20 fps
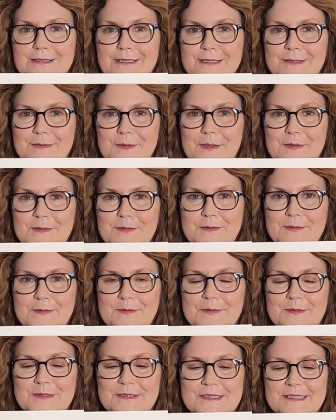This one,
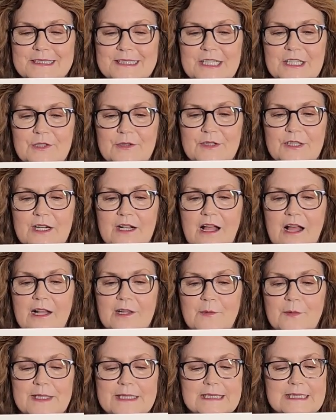cute little
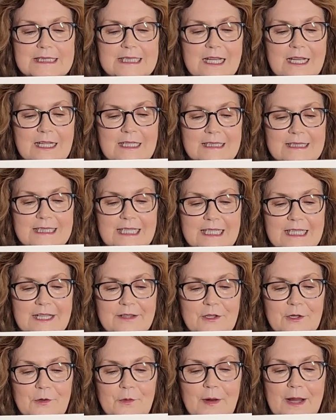Halloween design done on
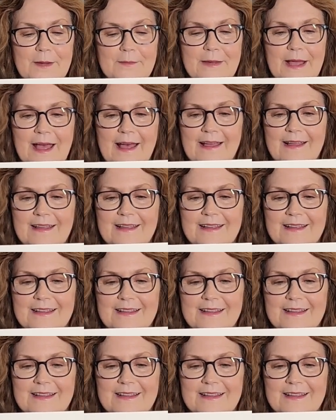the gray bag.